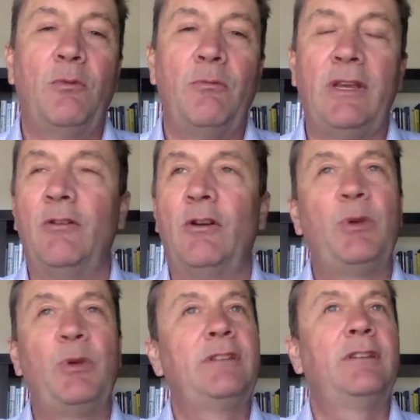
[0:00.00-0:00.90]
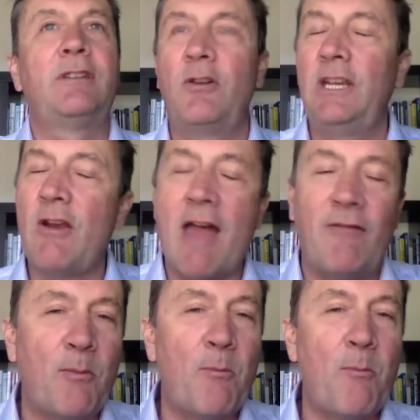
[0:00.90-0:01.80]
you're a business owner, you
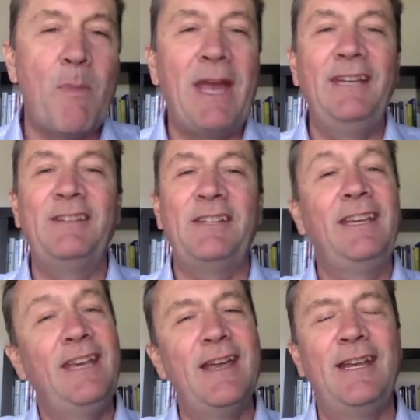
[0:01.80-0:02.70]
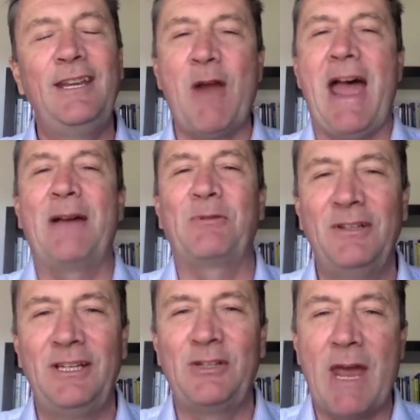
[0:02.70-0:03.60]
have an amazing year, you
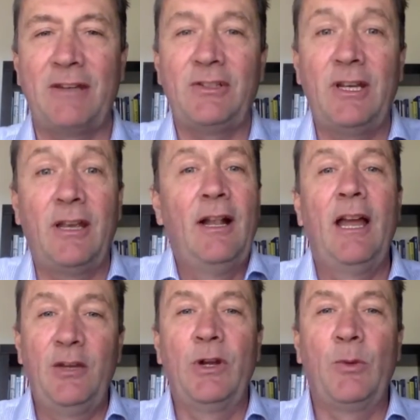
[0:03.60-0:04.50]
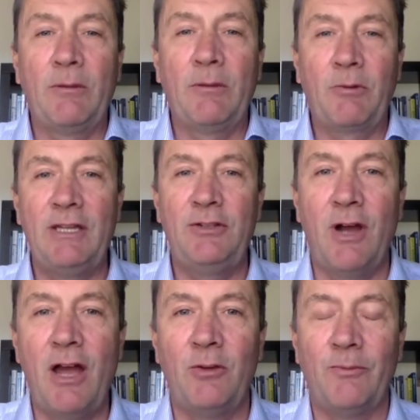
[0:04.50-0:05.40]
absolutely smash it, and you want to upgrade your
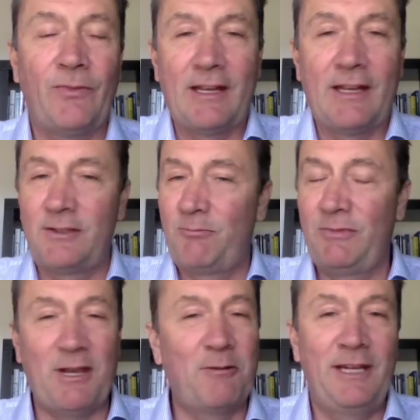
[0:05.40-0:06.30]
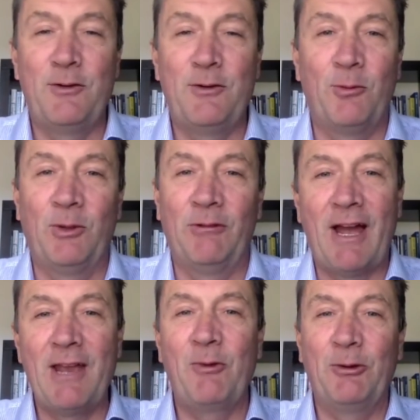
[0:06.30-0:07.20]
home. That's totally normal,
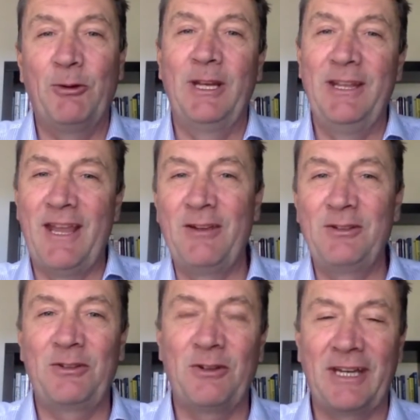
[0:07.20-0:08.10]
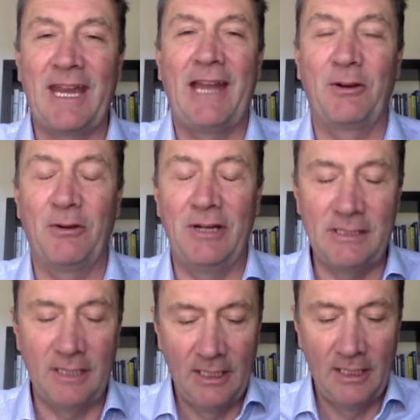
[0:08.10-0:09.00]
right? We're all in those sort of categories.